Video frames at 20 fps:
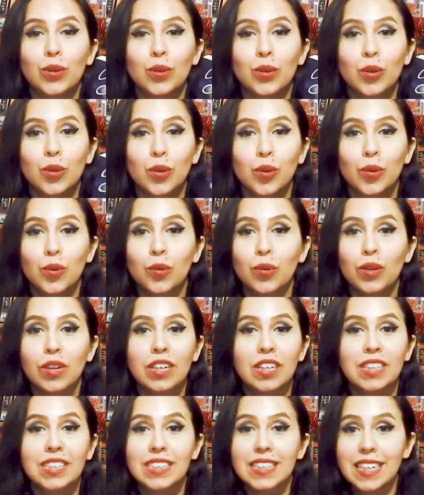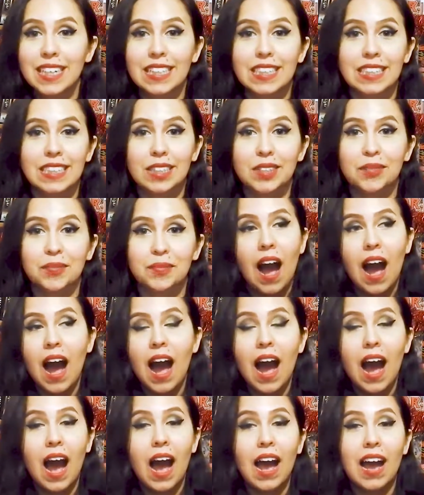who did it.
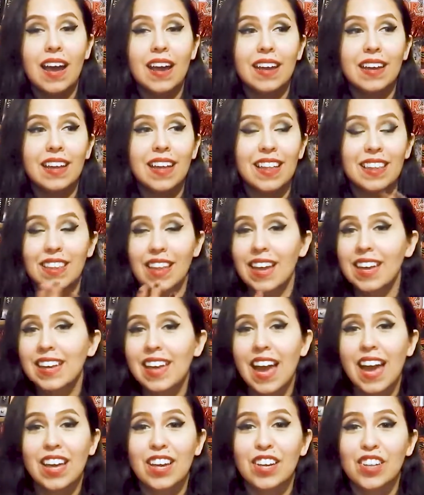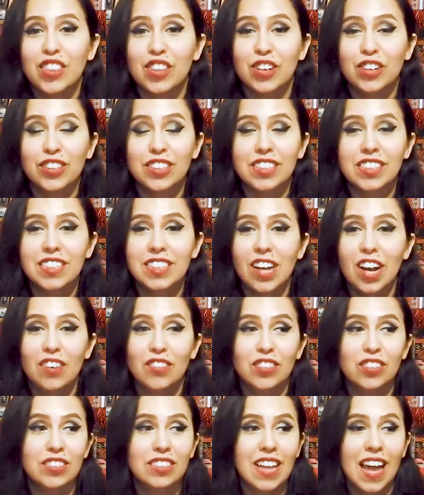I like Agatha Christie
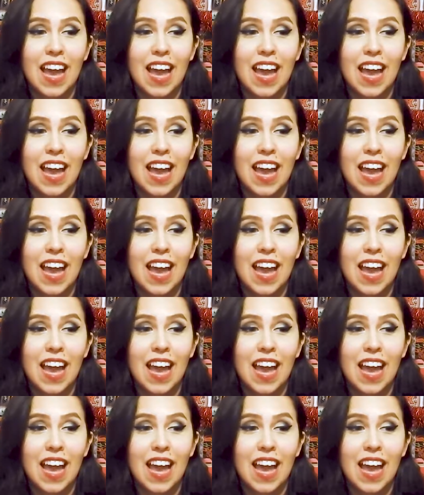novels,